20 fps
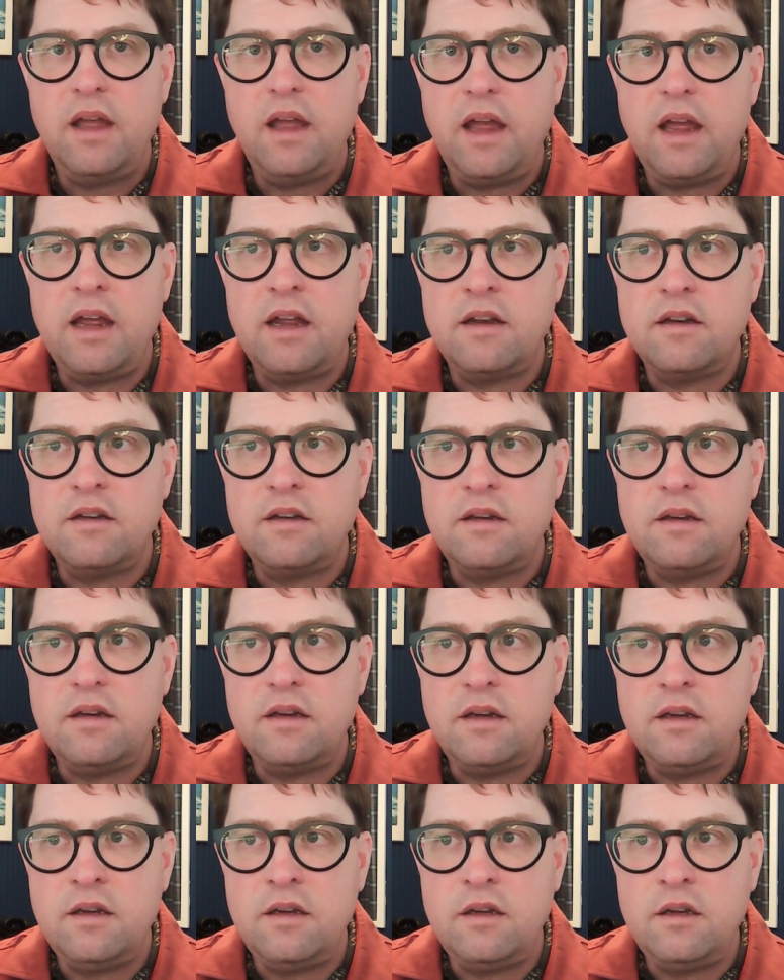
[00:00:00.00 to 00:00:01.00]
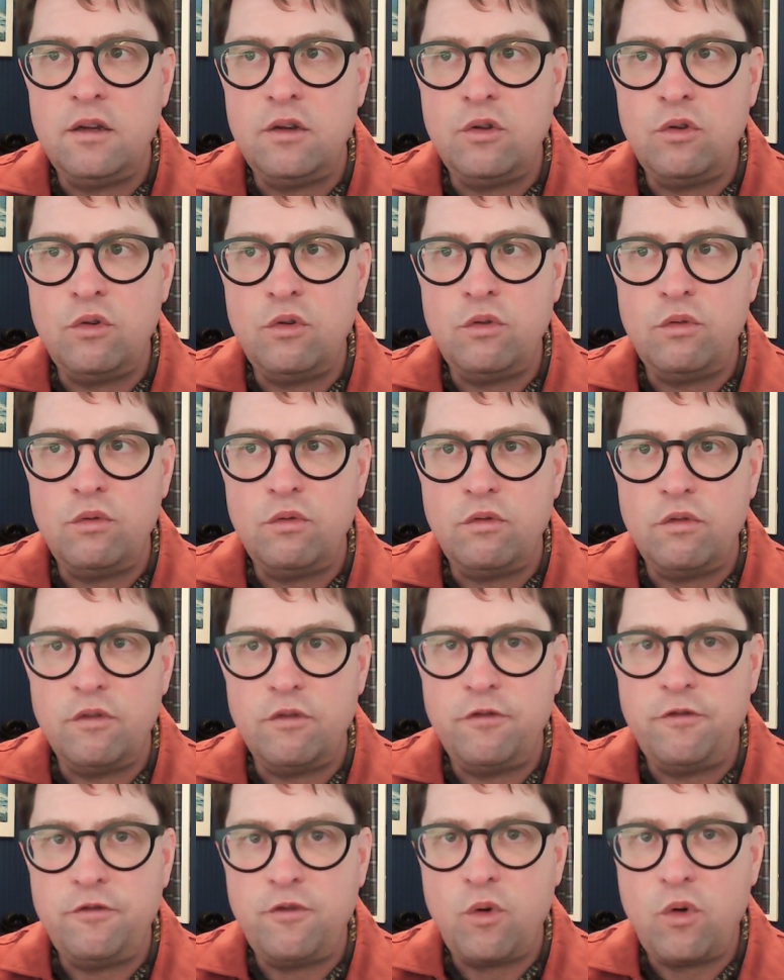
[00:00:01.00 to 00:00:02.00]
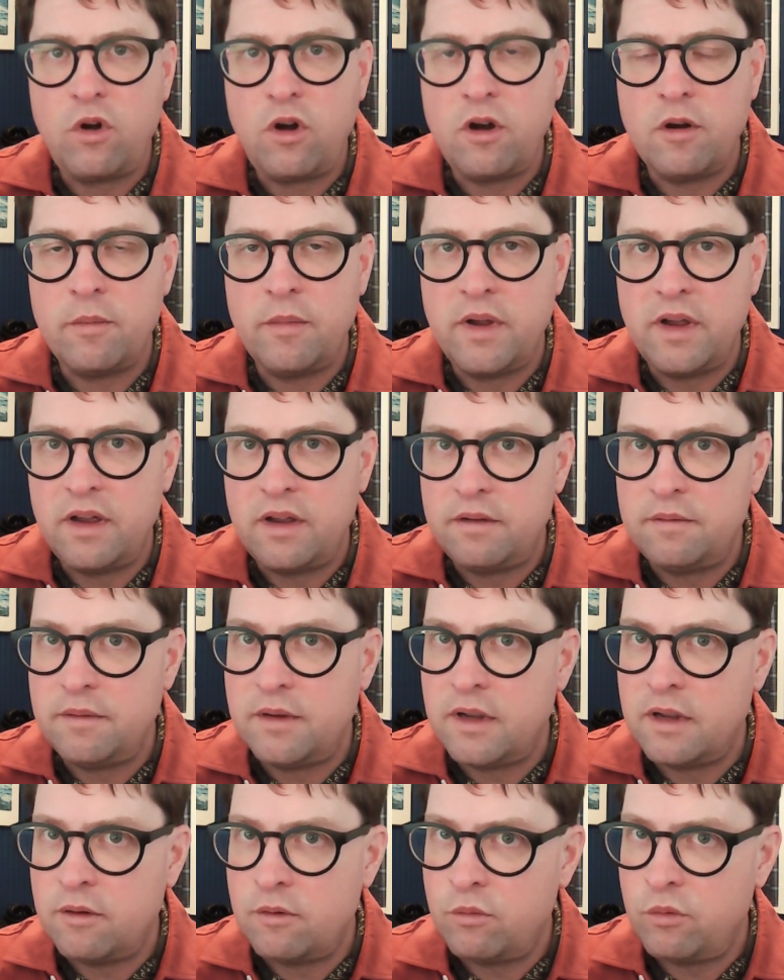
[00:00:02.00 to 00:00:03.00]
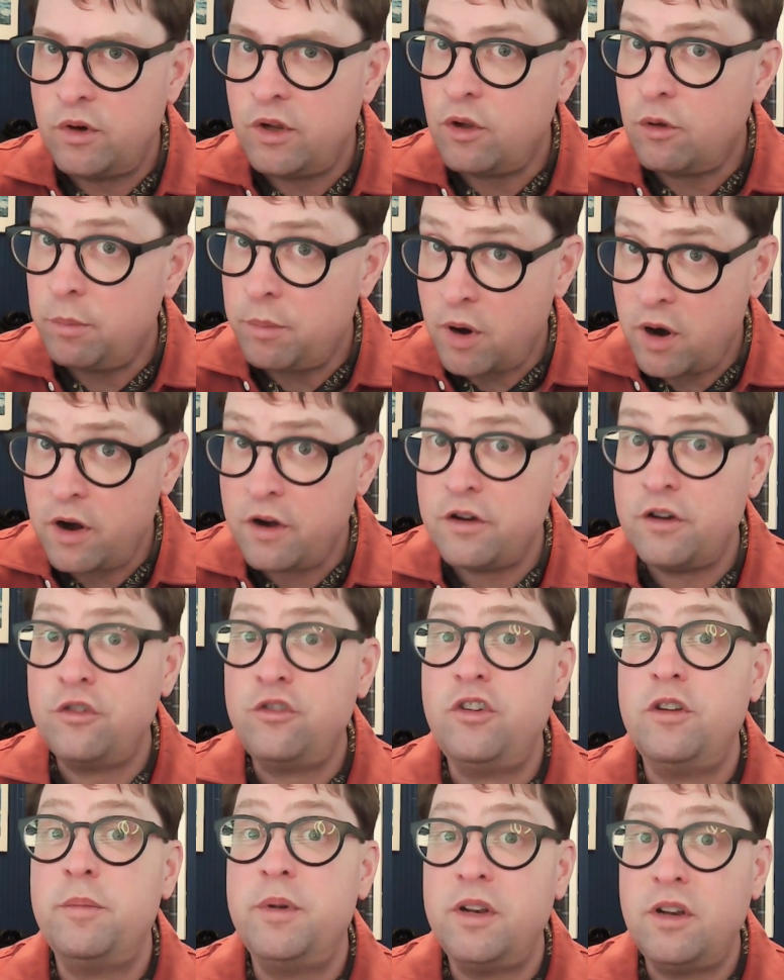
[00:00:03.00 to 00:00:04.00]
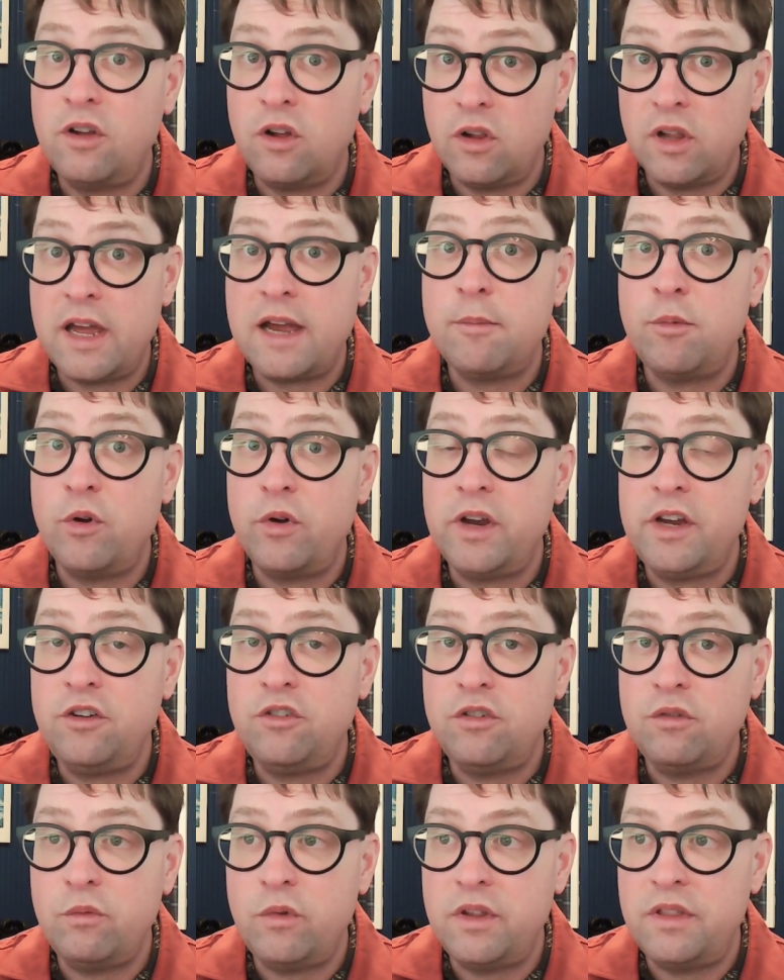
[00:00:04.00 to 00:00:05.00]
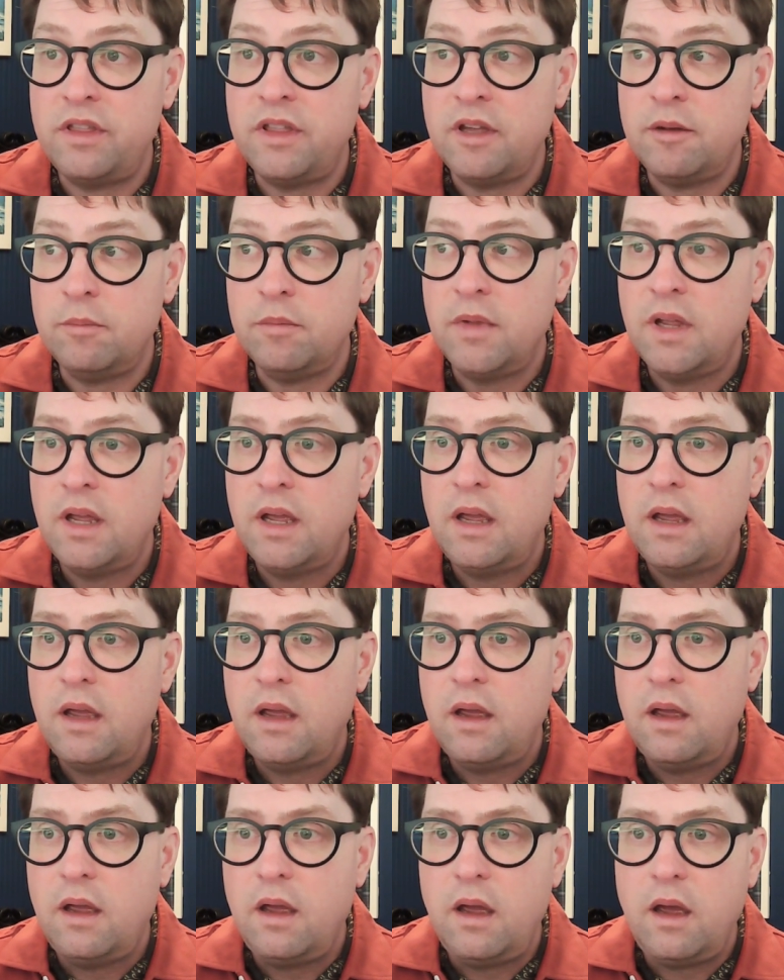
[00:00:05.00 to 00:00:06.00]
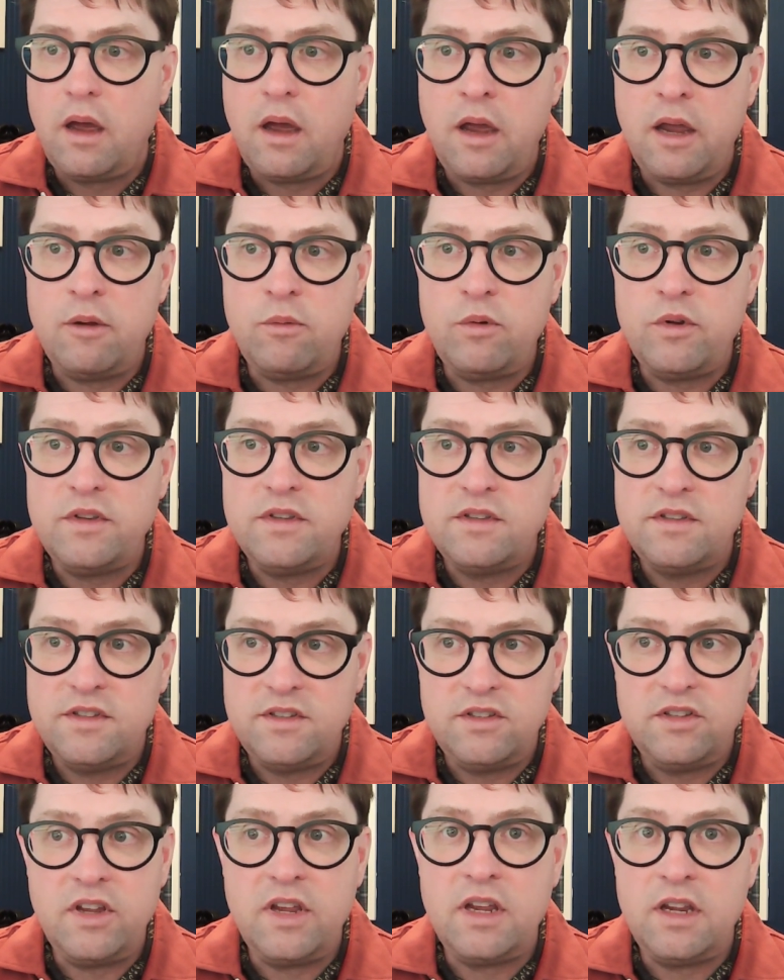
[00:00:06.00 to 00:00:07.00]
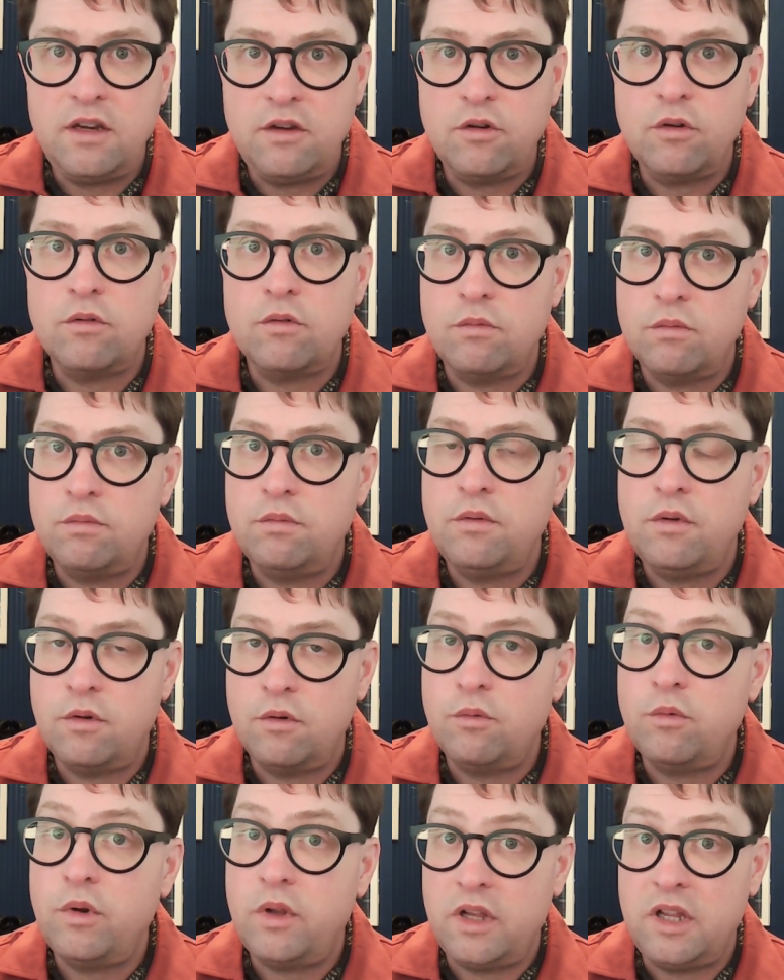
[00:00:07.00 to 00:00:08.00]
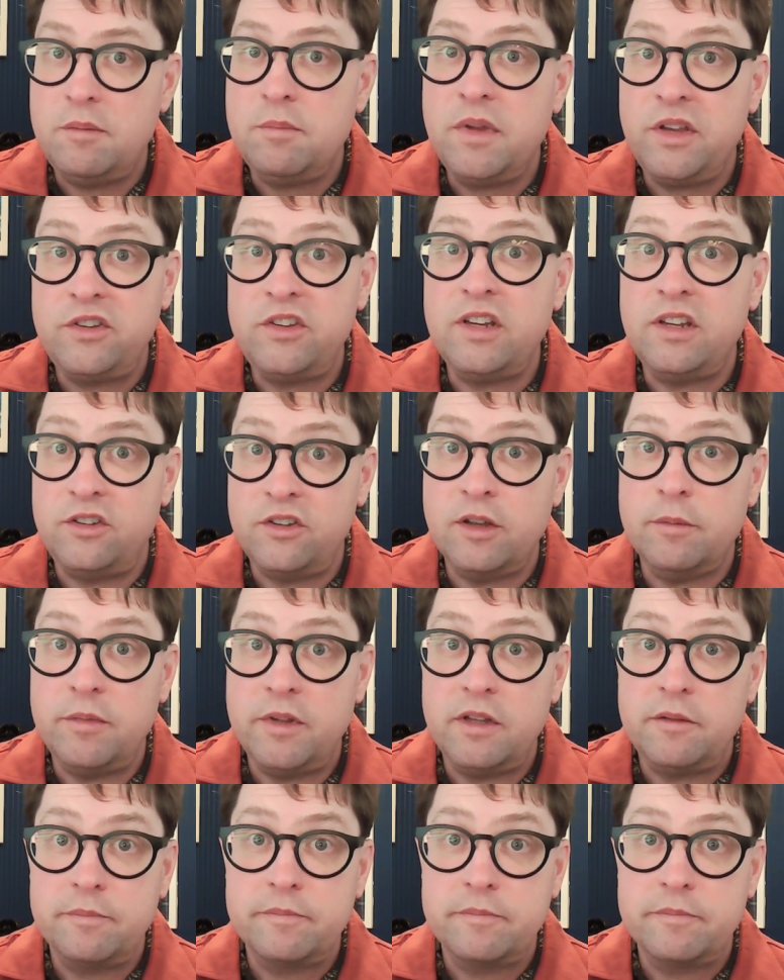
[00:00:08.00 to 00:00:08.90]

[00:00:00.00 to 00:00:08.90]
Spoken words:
and you form a real partnership and collaboration with them, I would say you're really missing something.